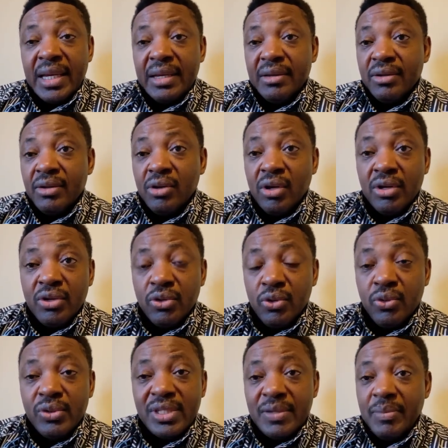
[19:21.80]
and
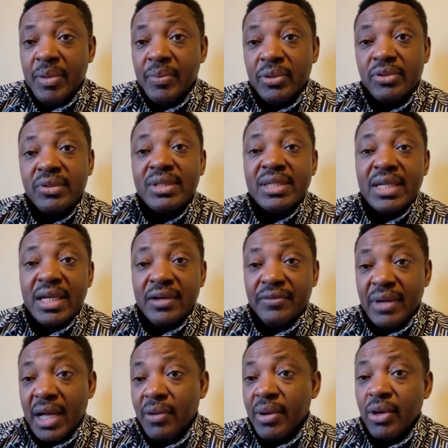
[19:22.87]
not use the people to
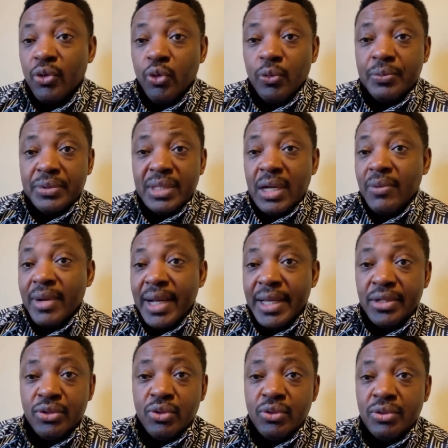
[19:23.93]
serve our groups,
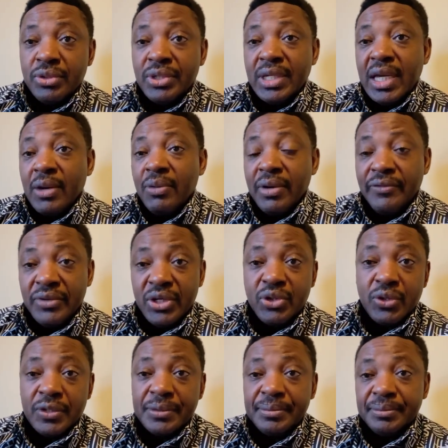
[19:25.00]
our ideology, our
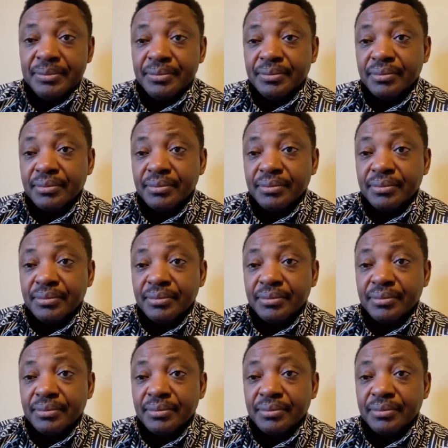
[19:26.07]
vision.